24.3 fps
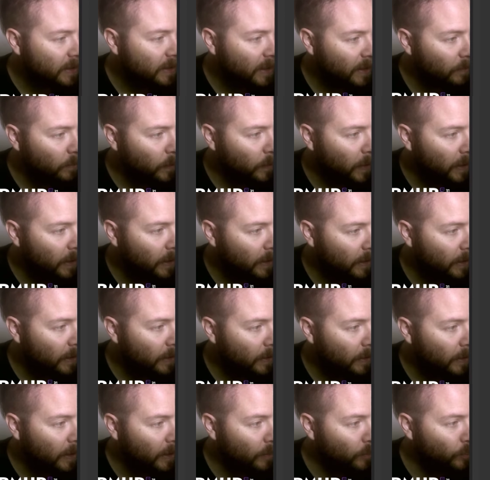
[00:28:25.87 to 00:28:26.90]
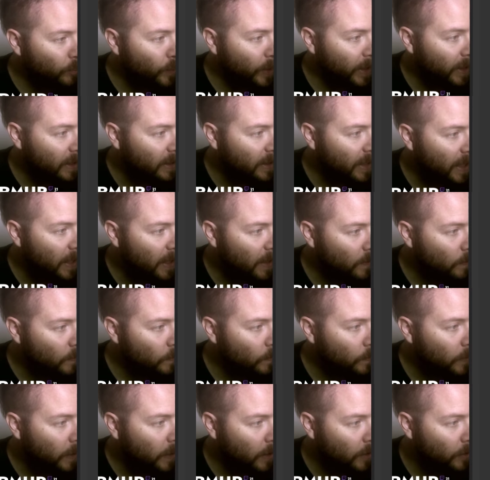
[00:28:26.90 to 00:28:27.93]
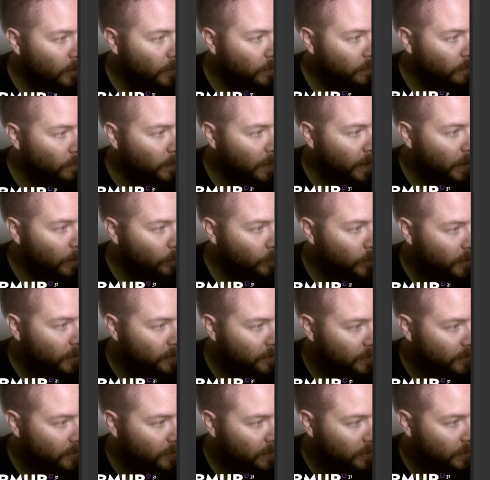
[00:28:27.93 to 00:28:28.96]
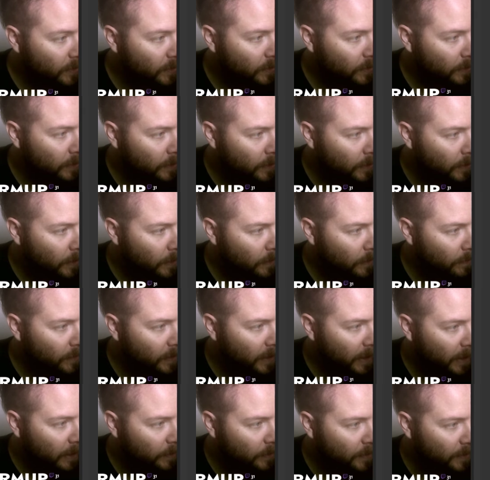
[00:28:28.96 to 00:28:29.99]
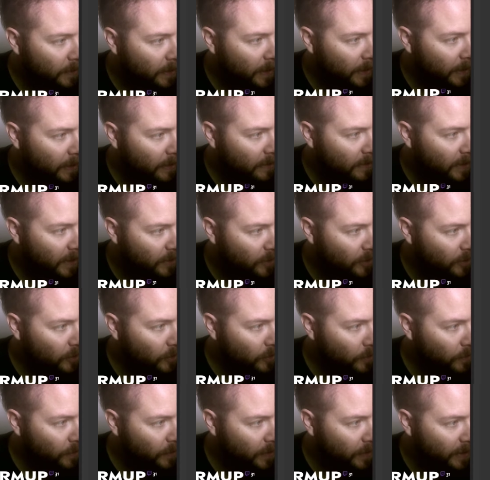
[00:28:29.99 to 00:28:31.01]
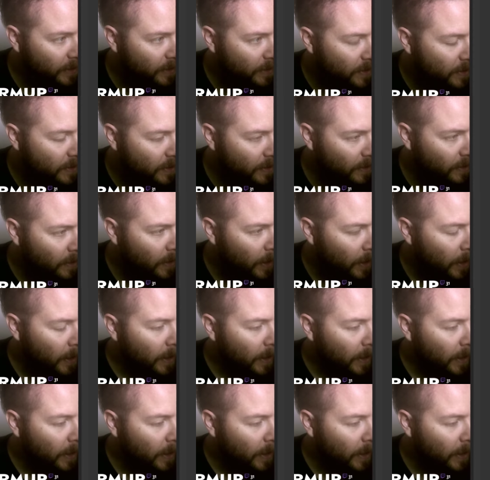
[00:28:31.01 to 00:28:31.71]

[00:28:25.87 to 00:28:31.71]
I break down a lot of my processes a lot of times, and I test new things, and